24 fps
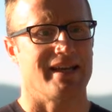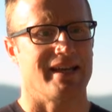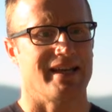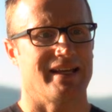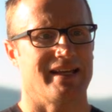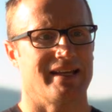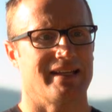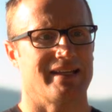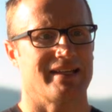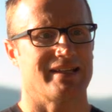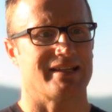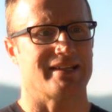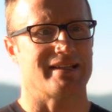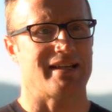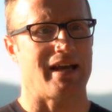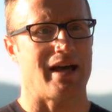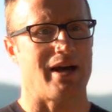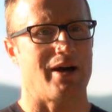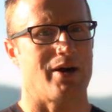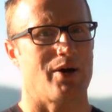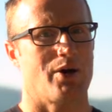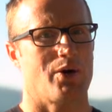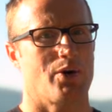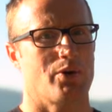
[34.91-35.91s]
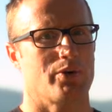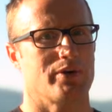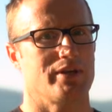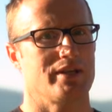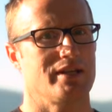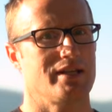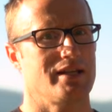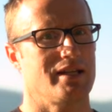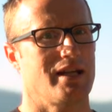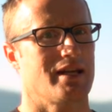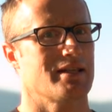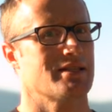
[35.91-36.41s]
and how,
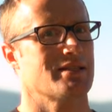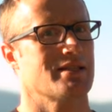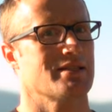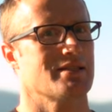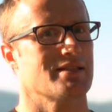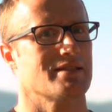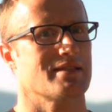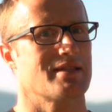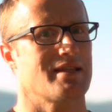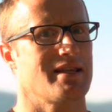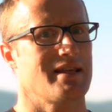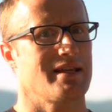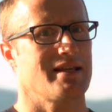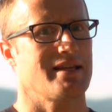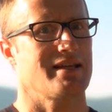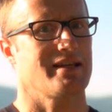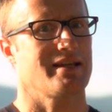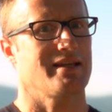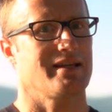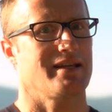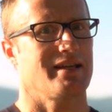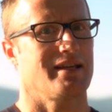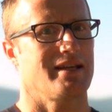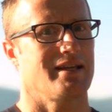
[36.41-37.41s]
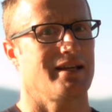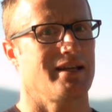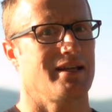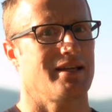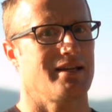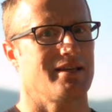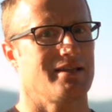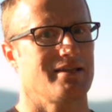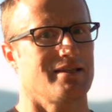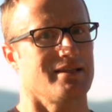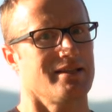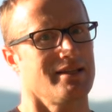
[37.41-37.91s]
yes, it's a thing,
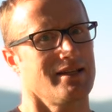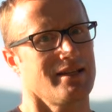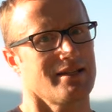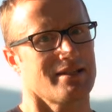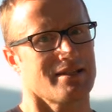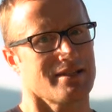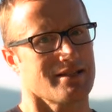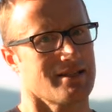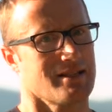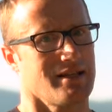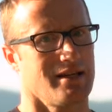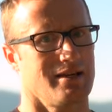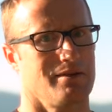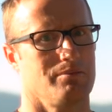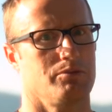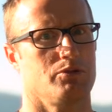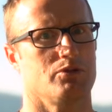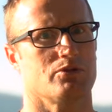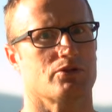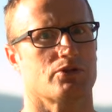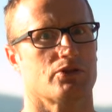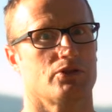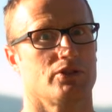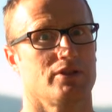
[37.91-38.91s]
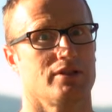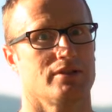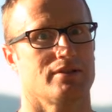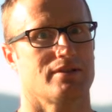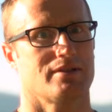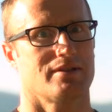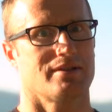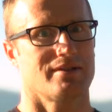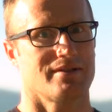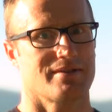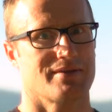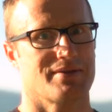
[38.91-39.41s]
and yes, it's kind of
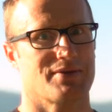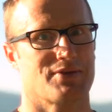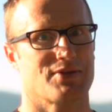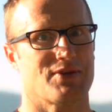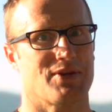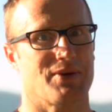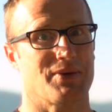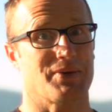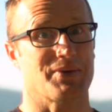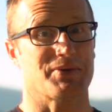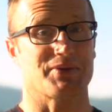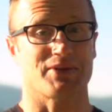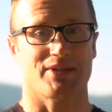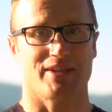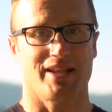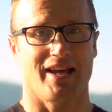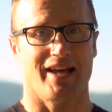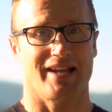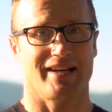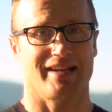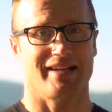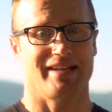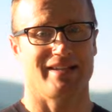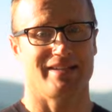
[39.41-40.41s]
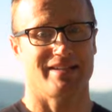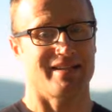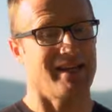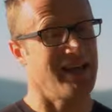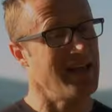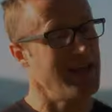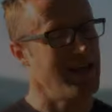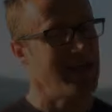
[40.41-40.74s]
bullshit. So, to that end,